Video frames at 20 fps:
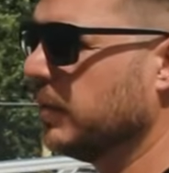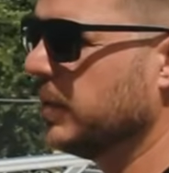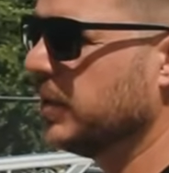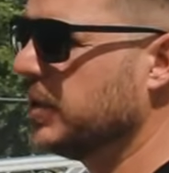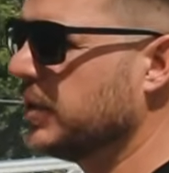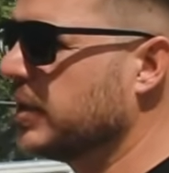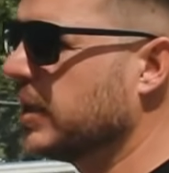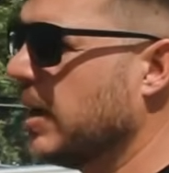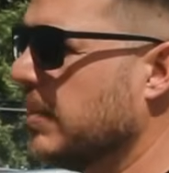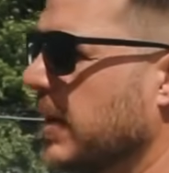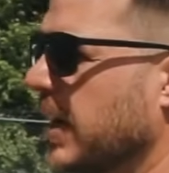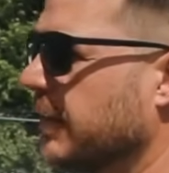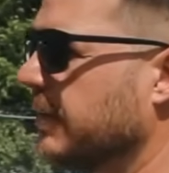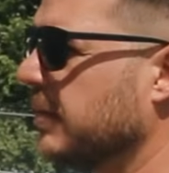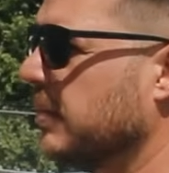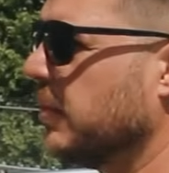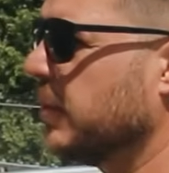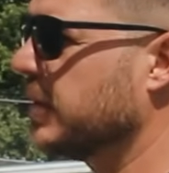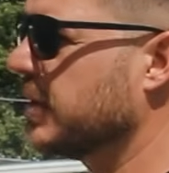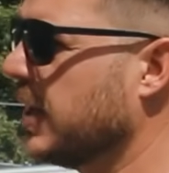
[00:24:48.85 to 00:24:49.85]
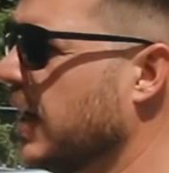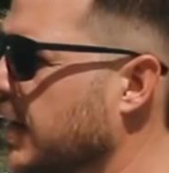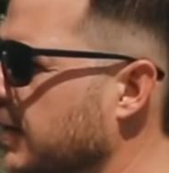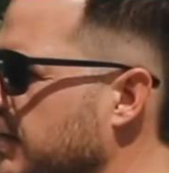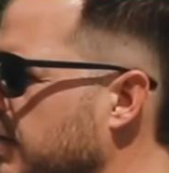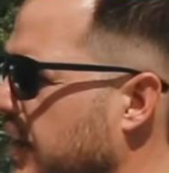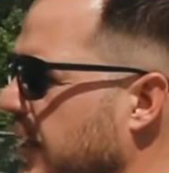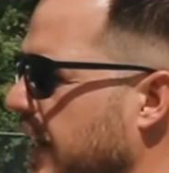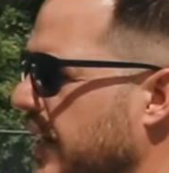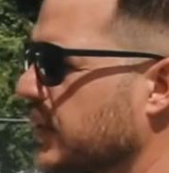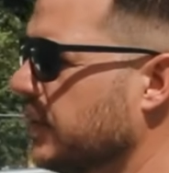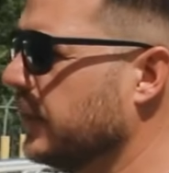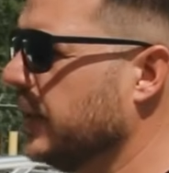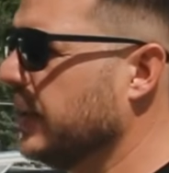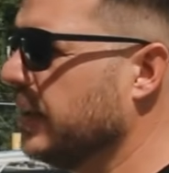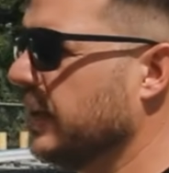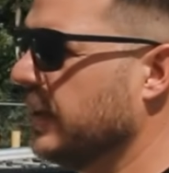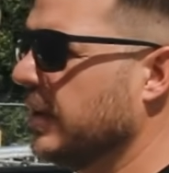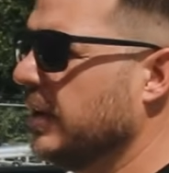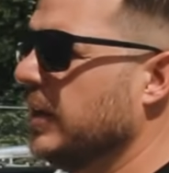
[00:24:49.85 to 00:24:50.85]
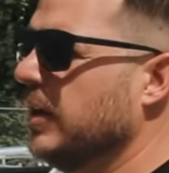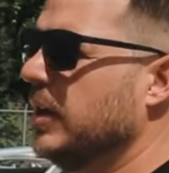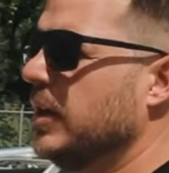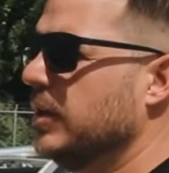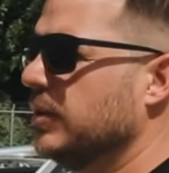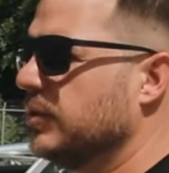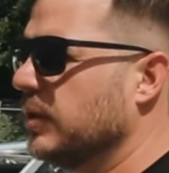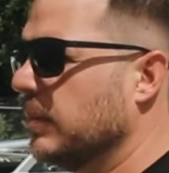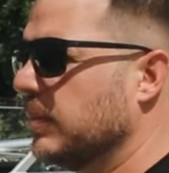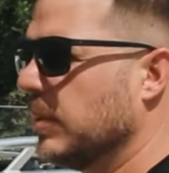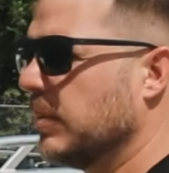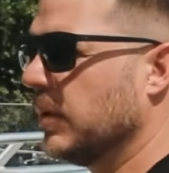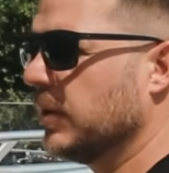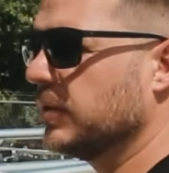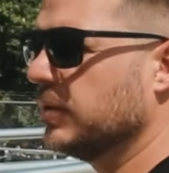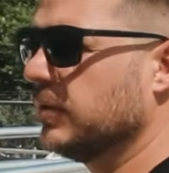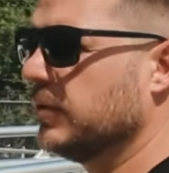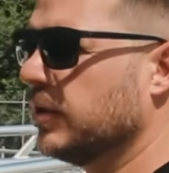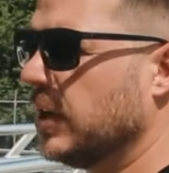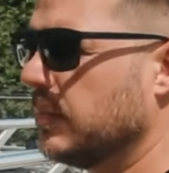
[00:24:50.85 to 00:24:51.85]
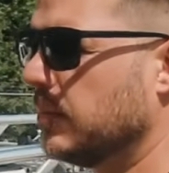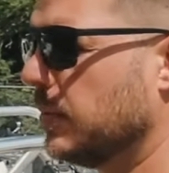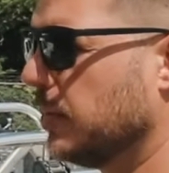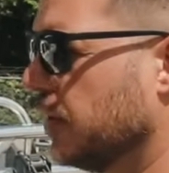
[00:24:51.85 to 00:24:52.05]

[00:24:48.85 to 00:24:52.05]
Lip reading: We just got back from Wisconsin last week, dropped a